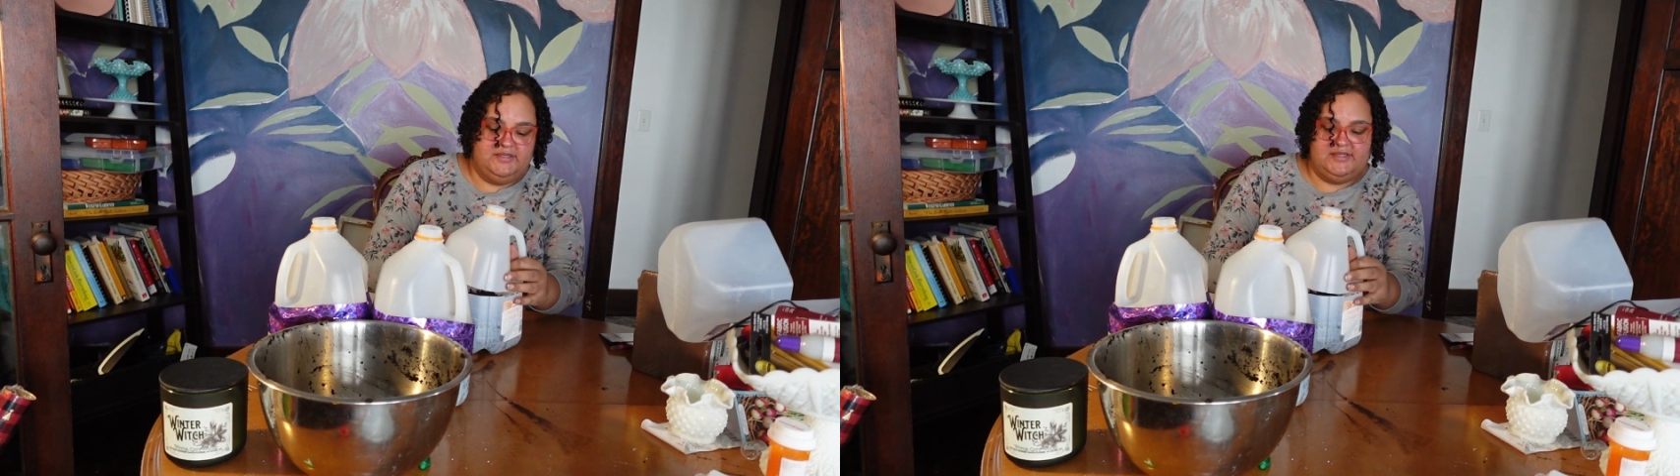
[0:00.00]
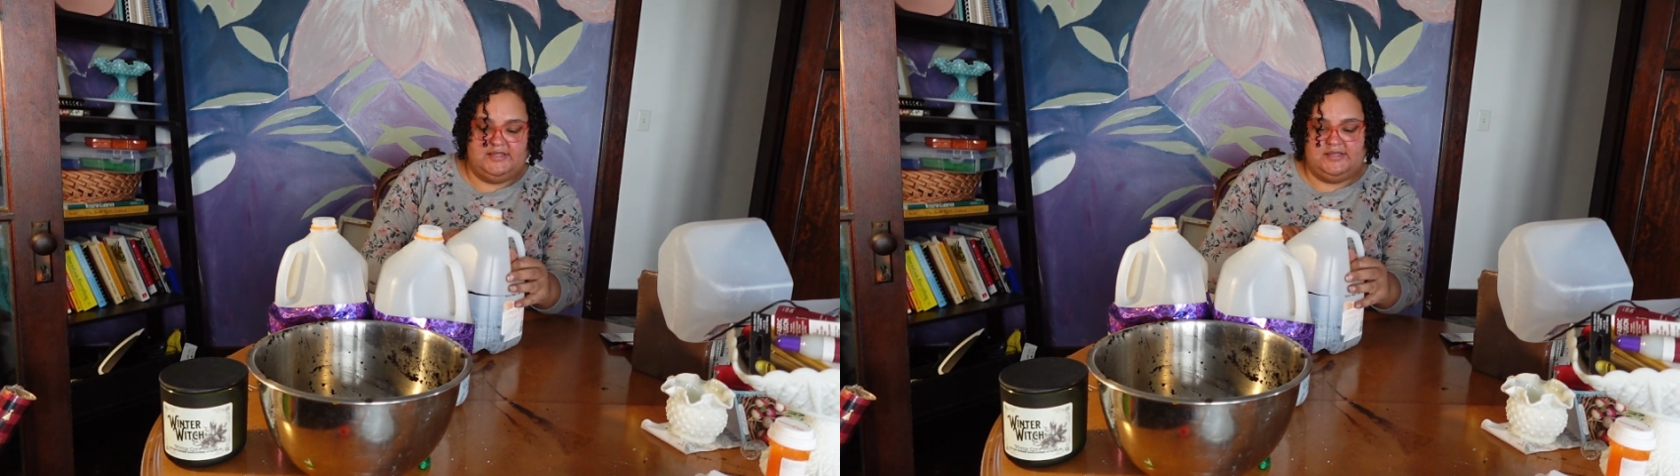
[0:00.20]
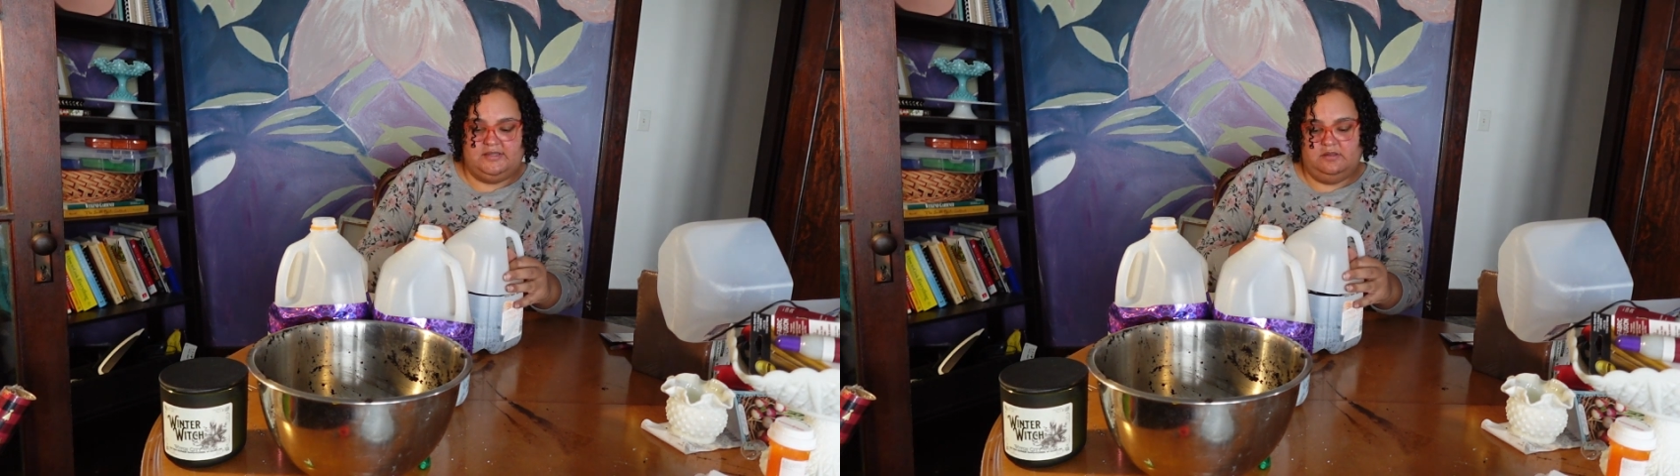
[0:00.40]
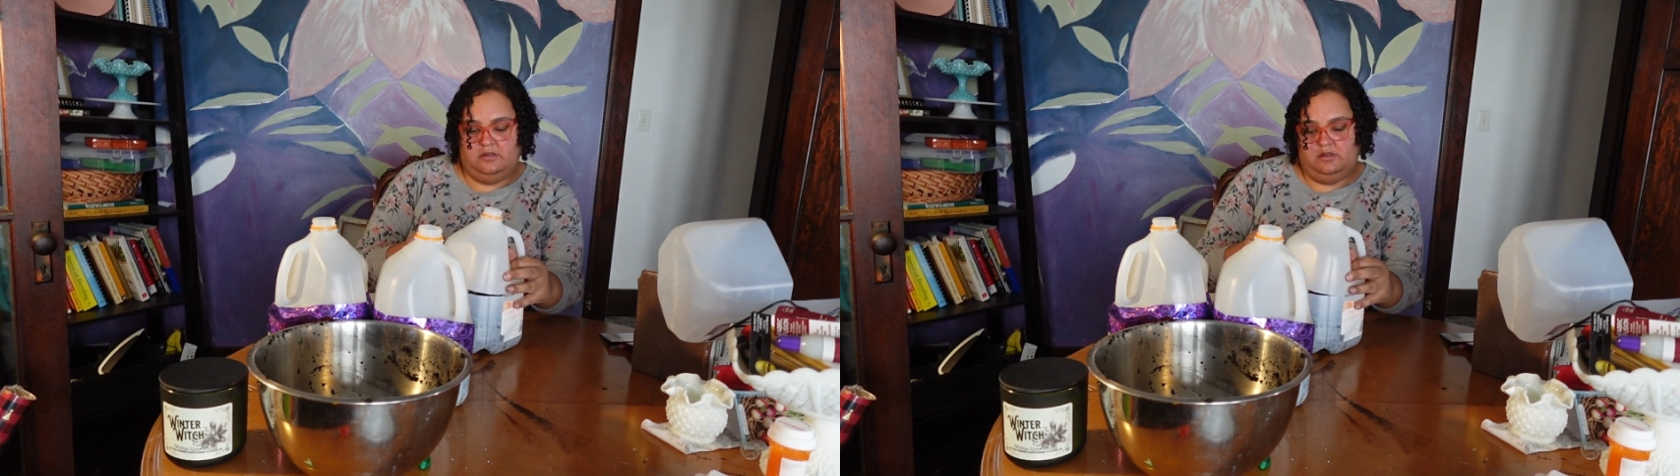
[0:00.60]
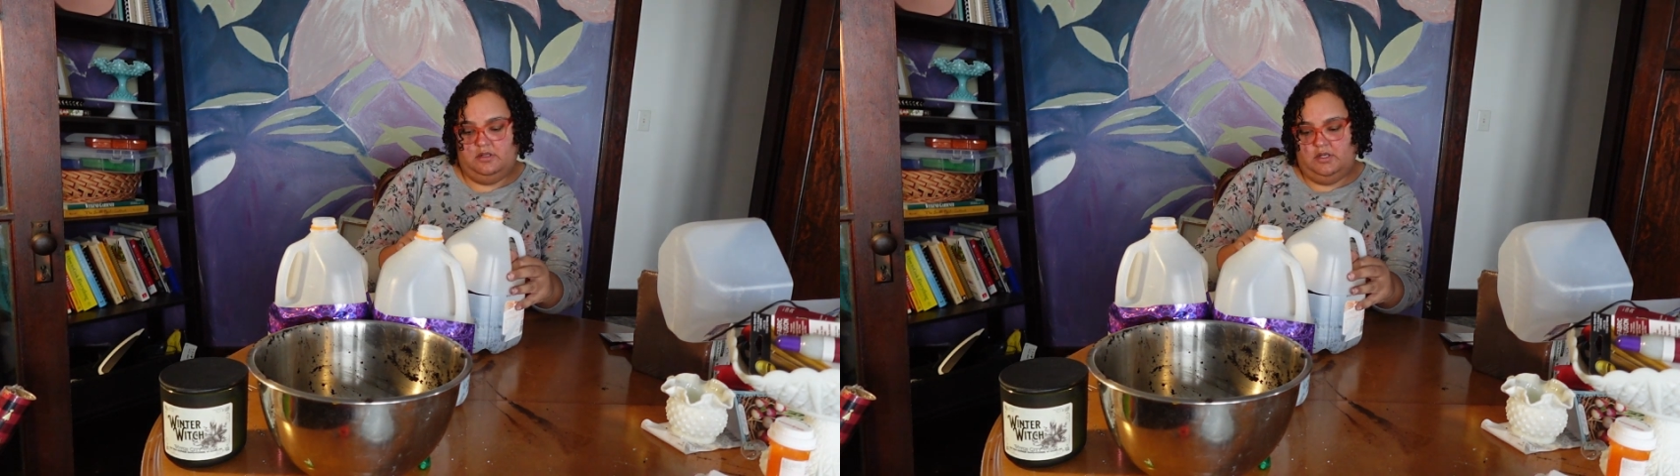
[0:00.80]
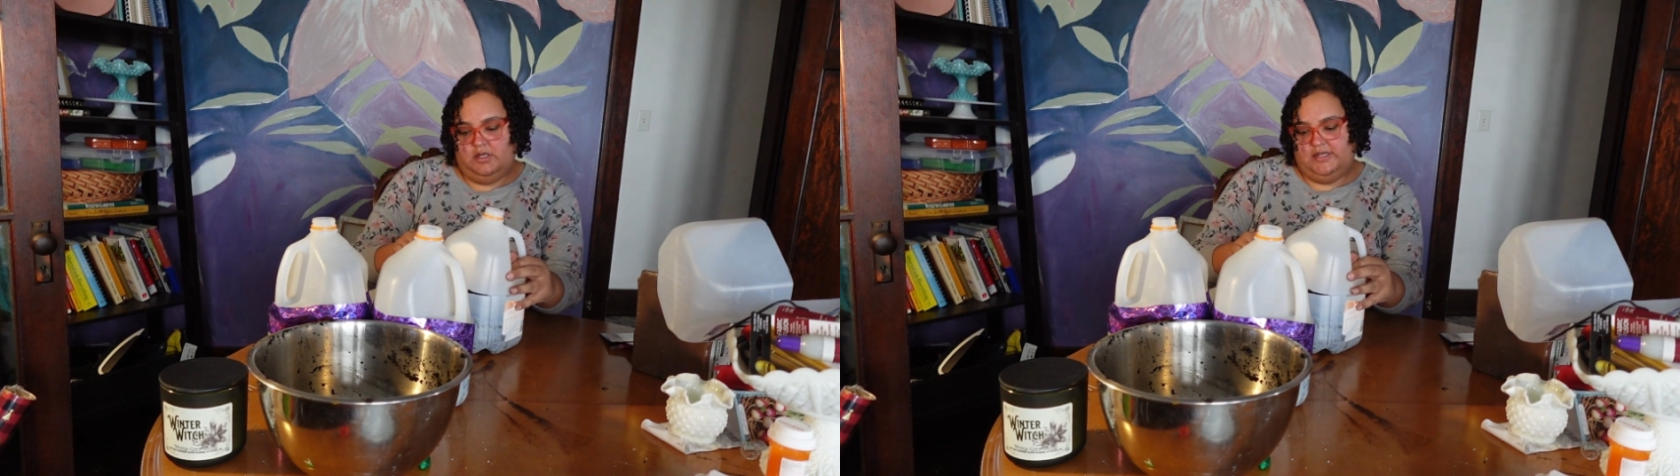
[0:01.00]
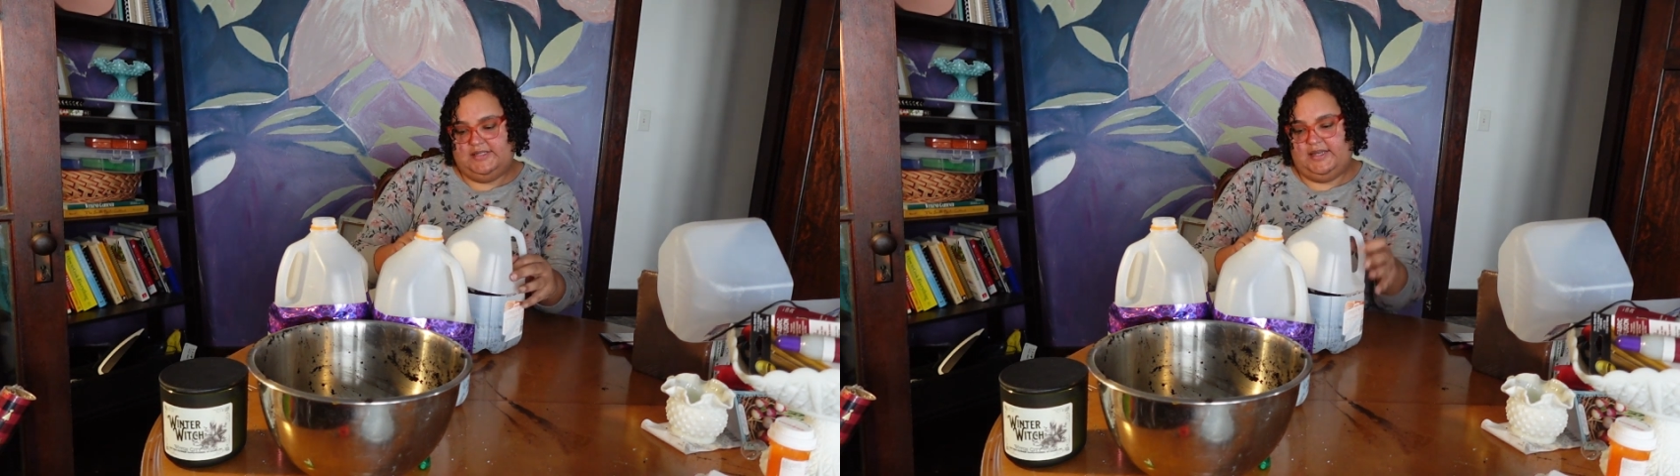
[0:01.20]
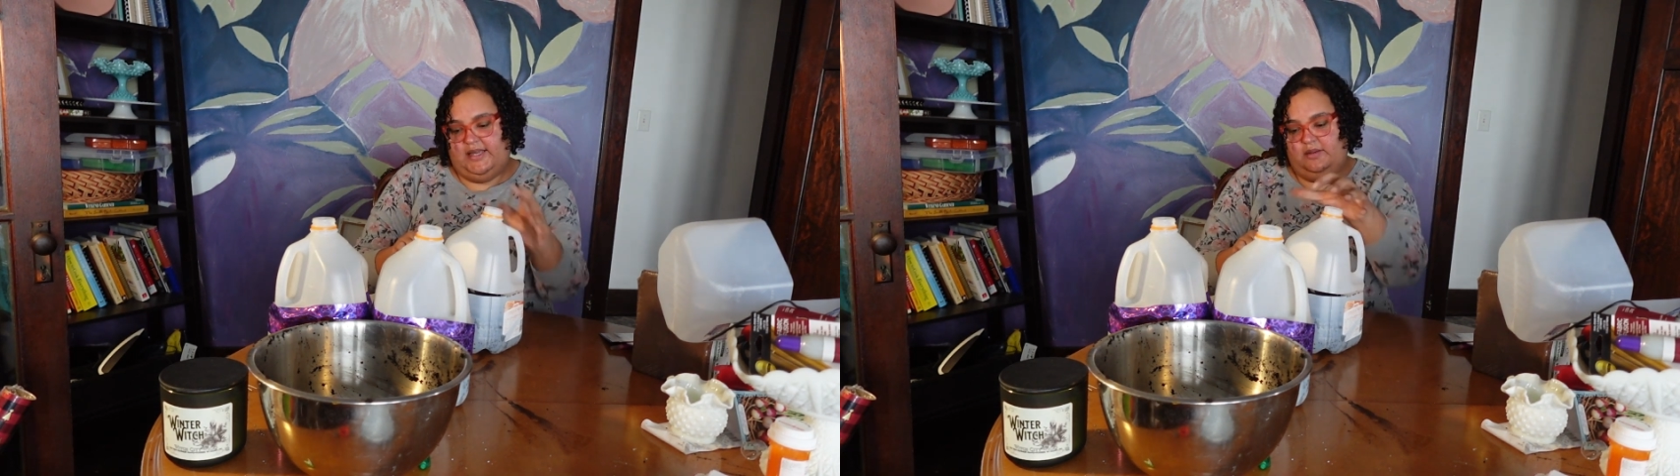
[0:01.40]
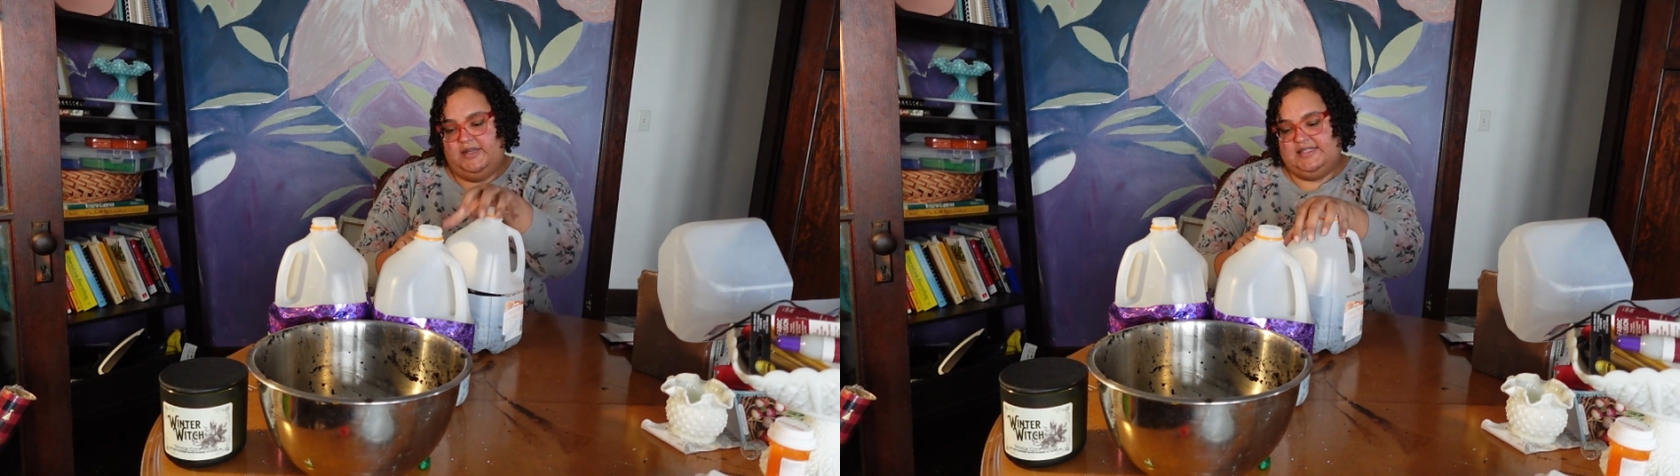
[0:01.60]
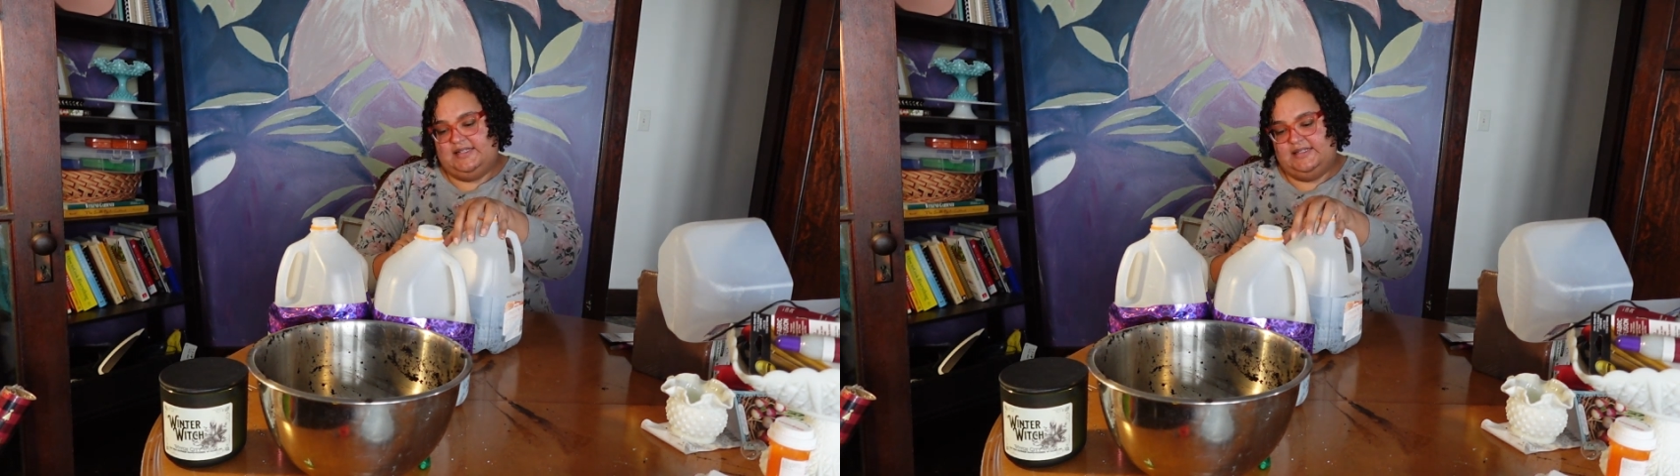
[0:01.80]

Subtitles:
So it kind of makes it